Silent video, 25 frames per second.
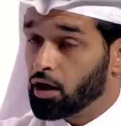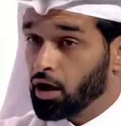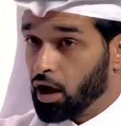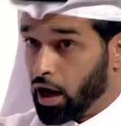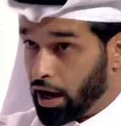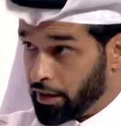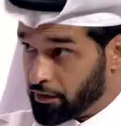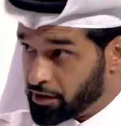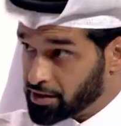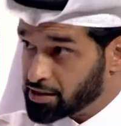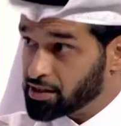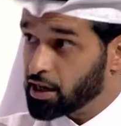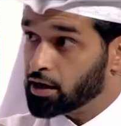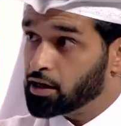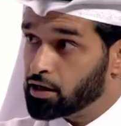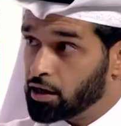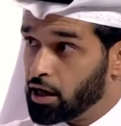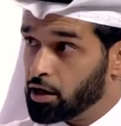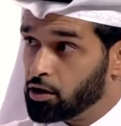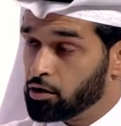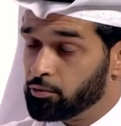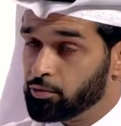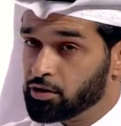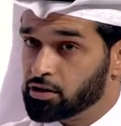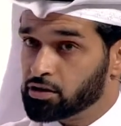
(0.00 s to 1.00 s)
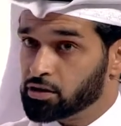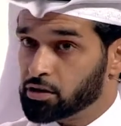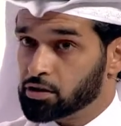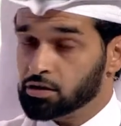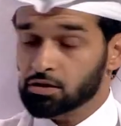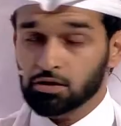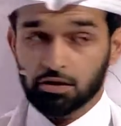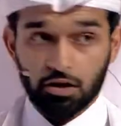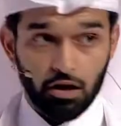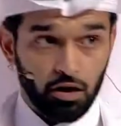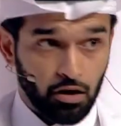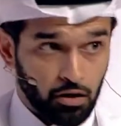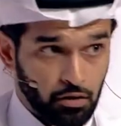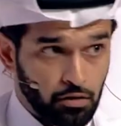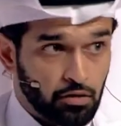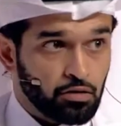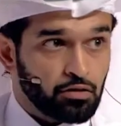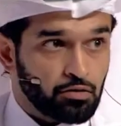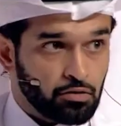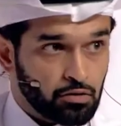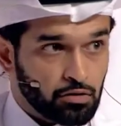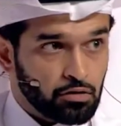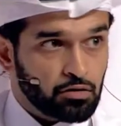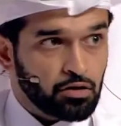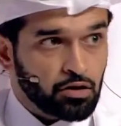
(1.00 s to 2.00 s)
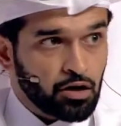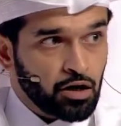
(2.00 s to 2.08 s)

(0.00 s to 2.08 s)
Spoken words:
And the second element is, the